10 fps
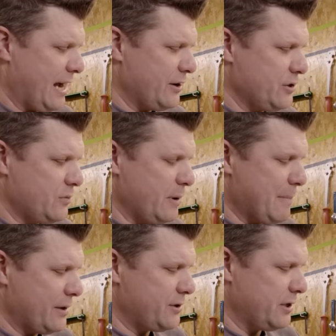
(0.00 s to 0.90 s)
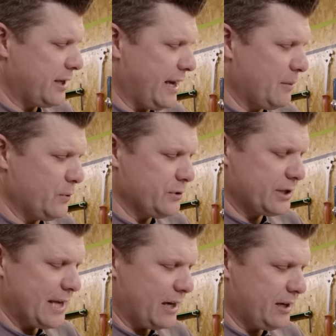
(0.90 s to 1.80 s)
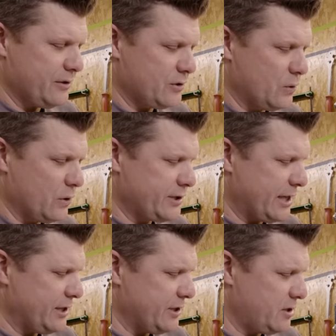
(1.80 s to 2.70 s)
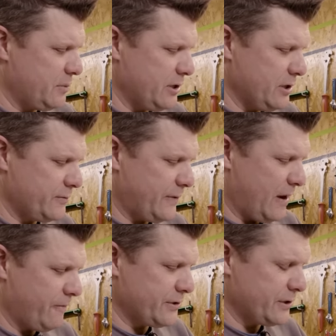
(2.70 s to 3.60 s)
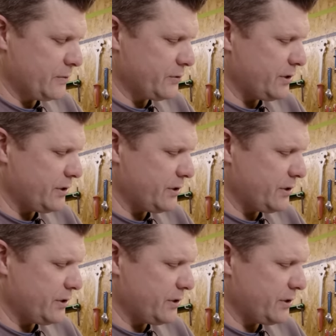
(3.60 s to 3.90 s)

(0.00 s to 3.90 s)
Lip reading: how you should be mounting the cables, exactly the torque settings to be used for every single